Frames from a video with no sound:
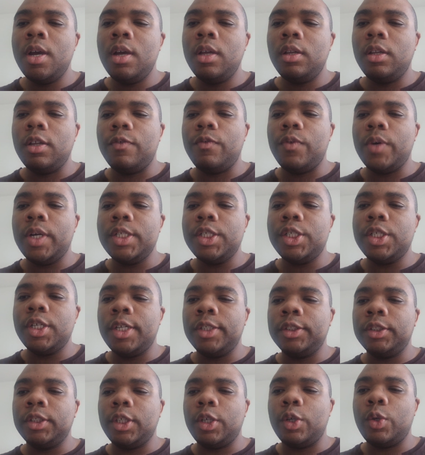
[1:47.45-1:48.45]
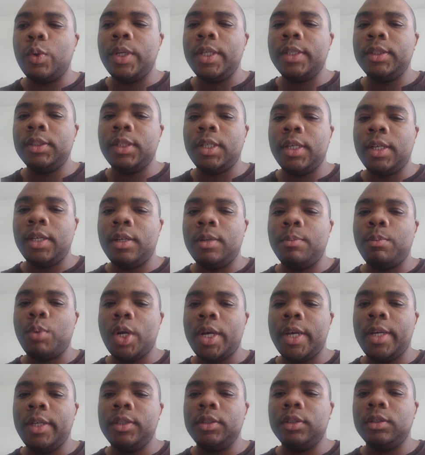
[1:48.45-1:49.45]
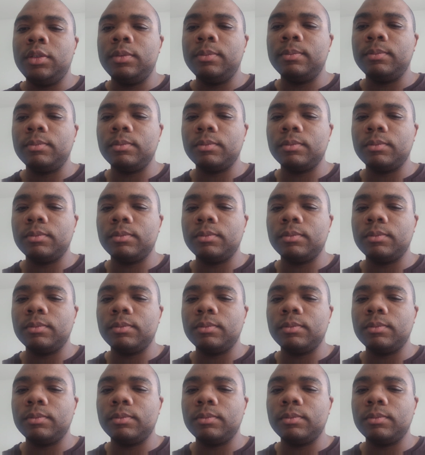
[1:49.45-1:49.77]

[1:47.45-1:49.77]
the fund shares increase in price.